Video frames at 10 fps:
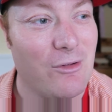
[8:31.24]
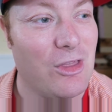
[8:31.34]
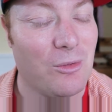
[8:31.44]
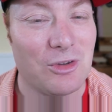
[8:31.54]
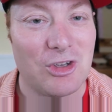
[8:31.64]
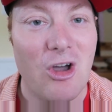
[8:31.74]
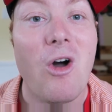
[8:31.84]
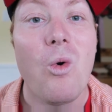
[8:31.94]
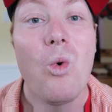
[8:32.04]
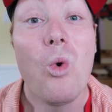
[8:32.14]
everything was
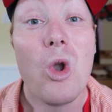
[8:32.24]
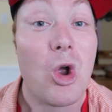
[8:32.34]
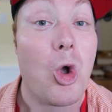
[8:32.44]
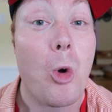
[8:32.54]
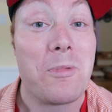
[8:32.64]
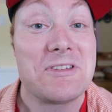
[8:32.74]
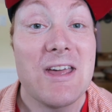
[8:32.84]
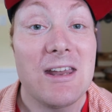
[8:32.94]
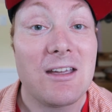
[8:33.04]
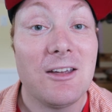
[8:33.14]
cool and
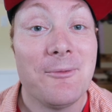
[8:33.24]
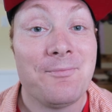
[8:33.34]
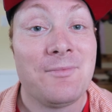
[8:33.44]
copacetic.